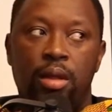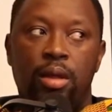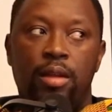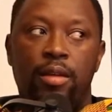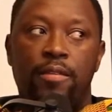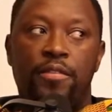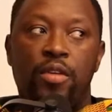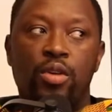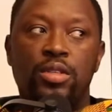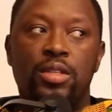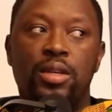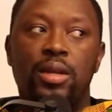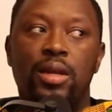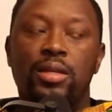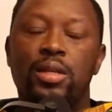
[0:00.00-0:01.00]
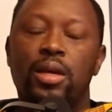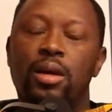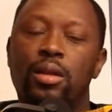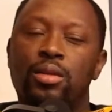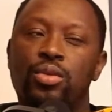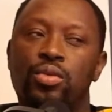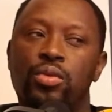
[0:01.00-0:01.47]
The first thing they
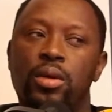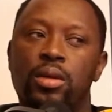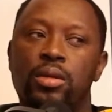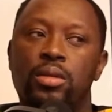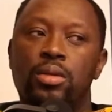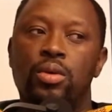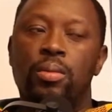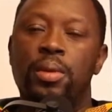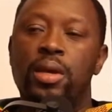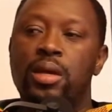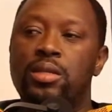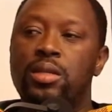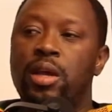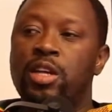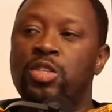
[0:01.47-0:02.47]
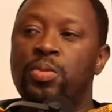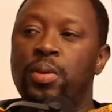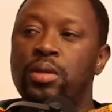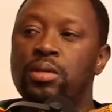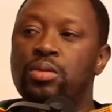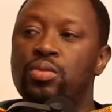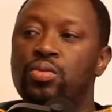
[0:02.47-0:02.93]
tell you is your biggest
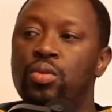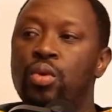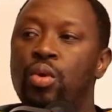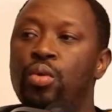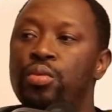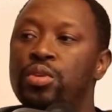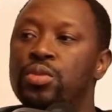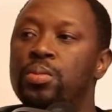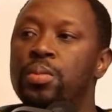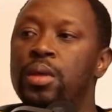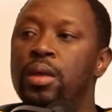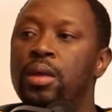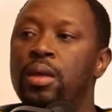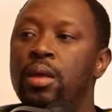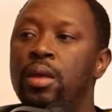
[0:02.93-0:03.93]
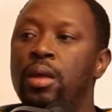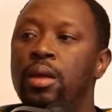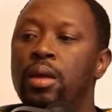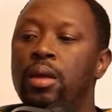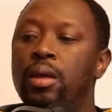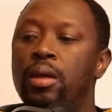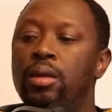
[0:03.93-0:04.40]
expense will always be
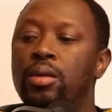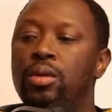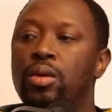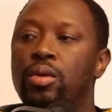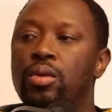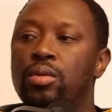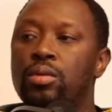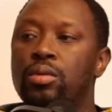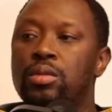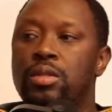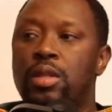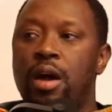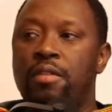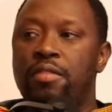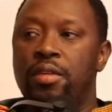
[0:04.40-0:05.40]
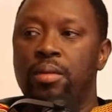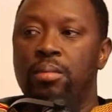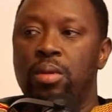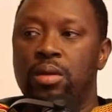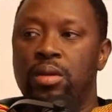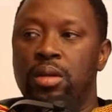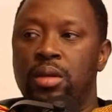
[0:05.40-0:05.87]
your staffing
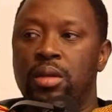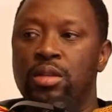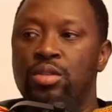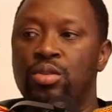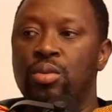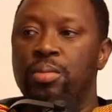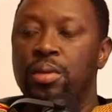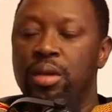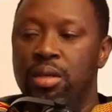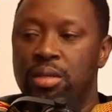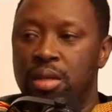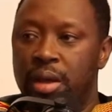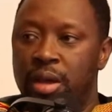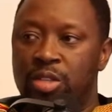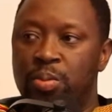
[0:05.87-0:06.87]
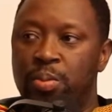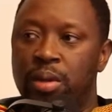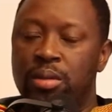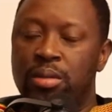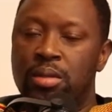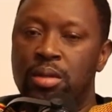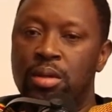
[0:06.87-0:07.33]
budget. It's your biggest
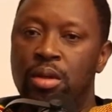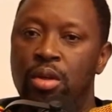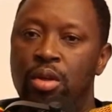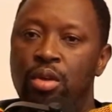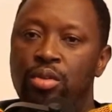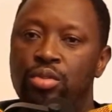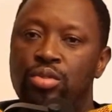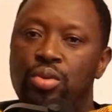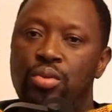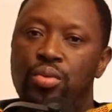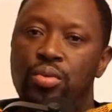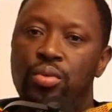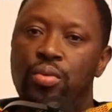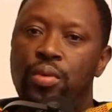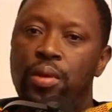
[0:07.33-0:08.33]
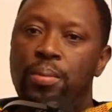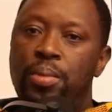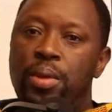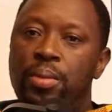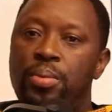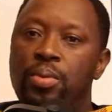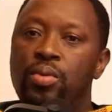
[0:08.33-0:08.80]
expense. So when
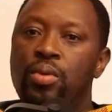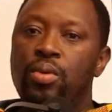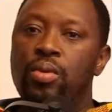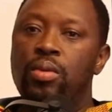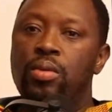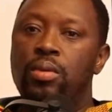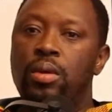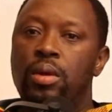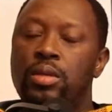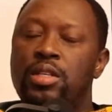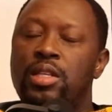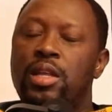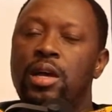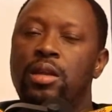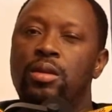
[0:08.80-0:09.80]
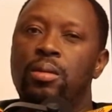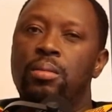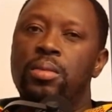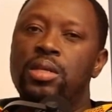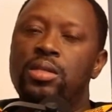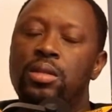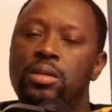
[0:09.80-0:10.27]
people are starting up
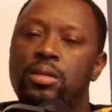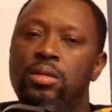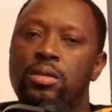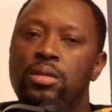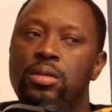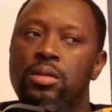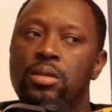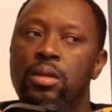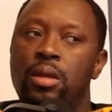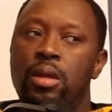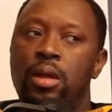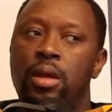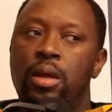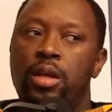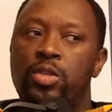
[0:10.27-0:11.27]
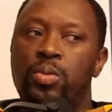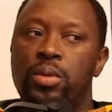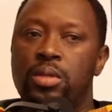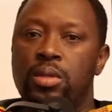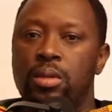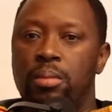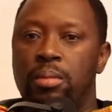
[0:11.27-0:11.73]
businesses,
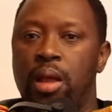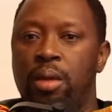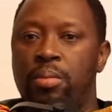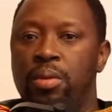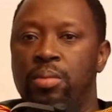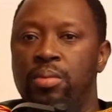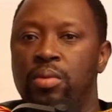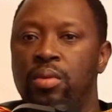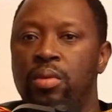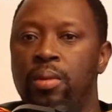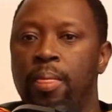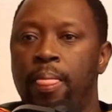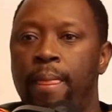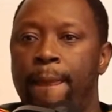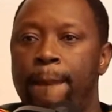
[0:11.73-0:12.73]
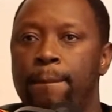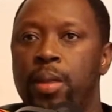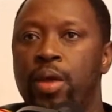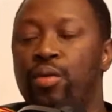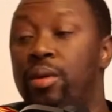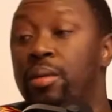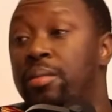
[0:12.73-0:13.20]
especially Black people, they
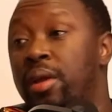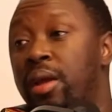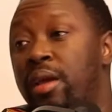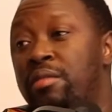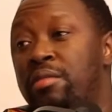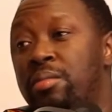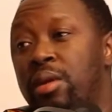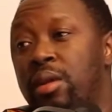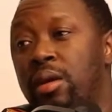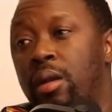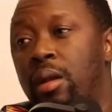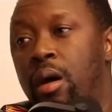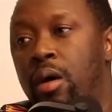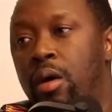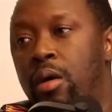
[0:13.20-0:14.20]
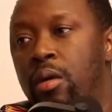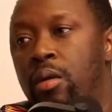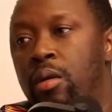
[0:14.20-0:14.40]
want to bring everybody along.